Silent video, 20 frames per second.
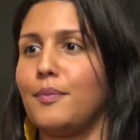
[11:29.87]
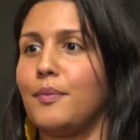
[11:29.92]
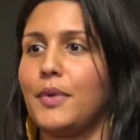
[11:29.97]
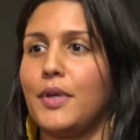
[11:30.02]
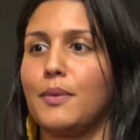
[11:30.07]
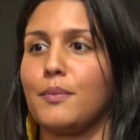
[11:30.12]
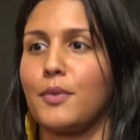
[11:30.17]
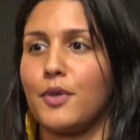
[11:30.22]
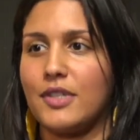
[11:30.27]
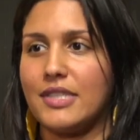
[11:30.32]

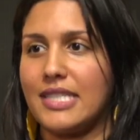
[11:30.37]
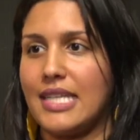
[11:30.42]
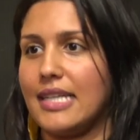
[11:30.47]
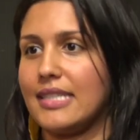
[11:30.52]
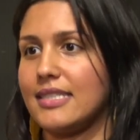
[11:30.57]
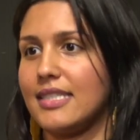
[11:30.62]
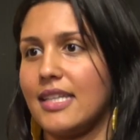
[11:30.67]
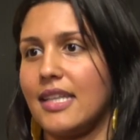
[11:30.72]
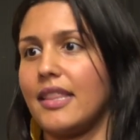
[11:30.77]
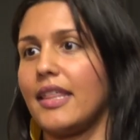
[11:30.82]
been
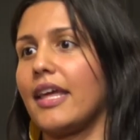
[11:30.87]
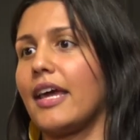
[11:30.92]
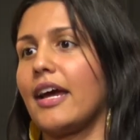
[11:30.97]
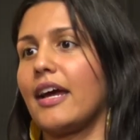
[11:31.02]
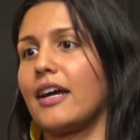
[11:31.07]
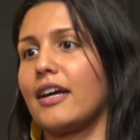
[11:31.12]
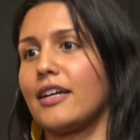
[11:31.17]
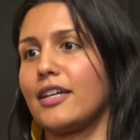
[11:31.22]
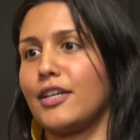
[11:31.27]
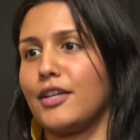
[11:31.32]
presented
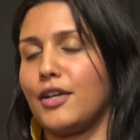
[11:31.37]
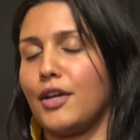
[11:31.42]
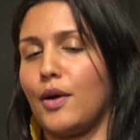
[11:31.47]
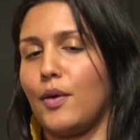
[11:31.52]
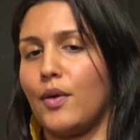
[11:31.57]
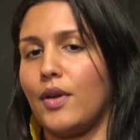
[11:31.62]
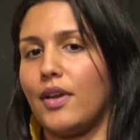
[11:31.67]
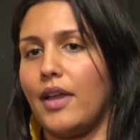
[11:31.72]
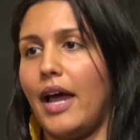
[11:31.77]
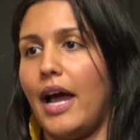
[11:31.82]
there, you
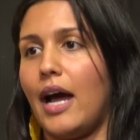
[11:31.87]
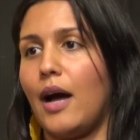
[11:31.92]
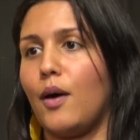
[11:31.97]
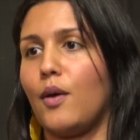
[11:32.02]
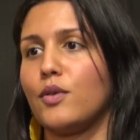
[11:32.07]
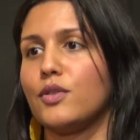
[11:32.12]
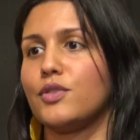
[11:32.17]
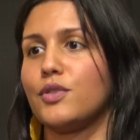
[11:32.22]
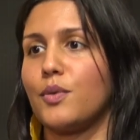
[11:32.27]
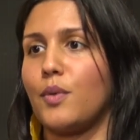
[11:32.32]
know, and
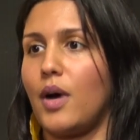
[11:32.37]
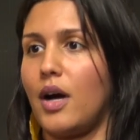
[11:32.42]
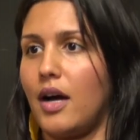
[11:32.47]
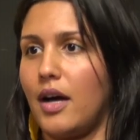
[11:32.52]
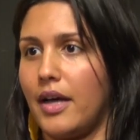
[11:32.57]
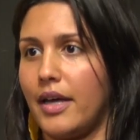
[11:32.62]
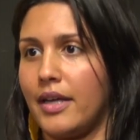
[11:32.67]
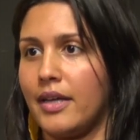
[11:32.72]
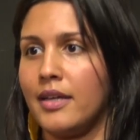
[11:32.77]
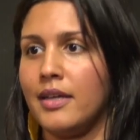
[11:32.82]
how do
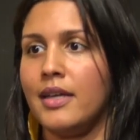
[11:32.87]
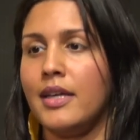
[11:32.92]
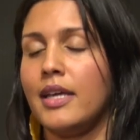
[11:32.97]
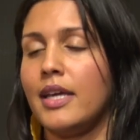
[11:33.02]
I